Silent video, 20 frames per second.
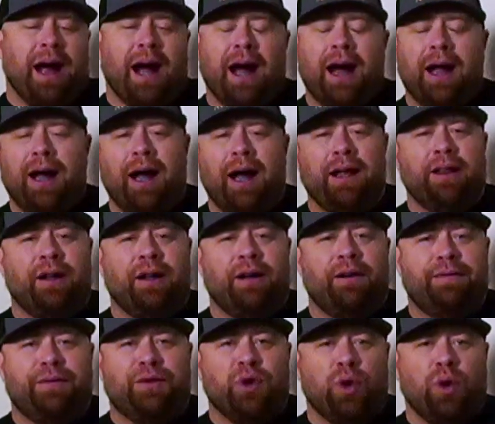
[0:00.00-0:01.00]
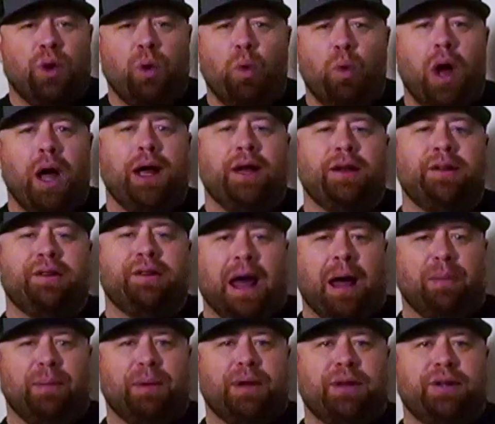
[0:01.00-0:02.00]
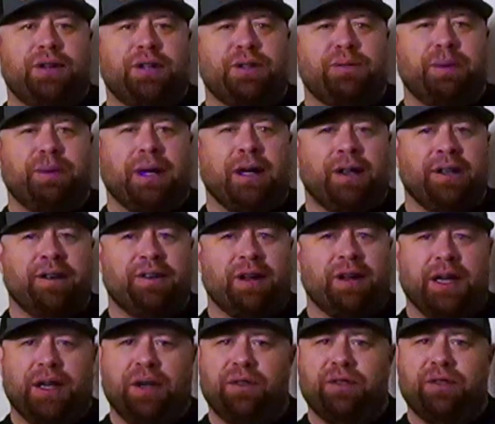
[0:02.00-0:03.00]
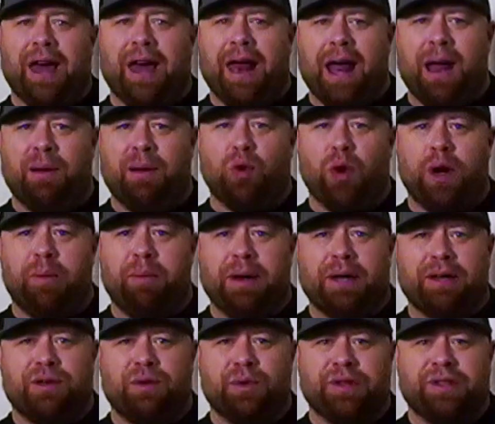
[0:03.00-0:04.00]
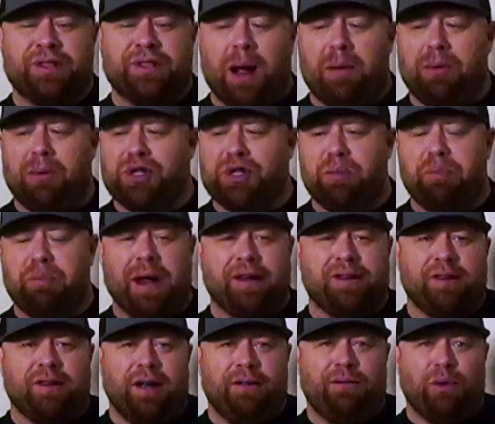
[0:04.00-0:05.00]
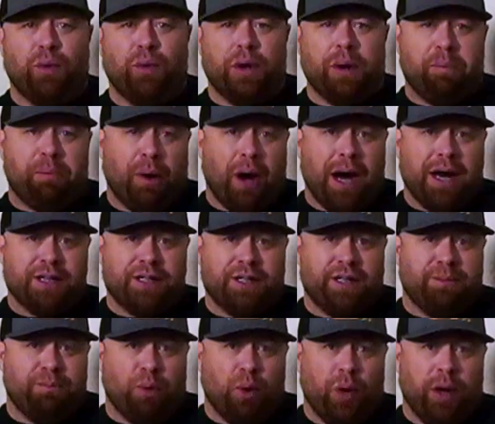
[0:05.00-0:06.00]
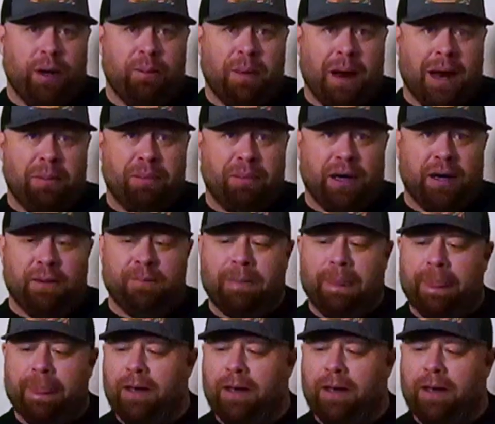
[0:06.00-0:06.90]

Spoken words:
I love Total Wine's app just because I use that app quite a bit to establish a baseline for what a price point might be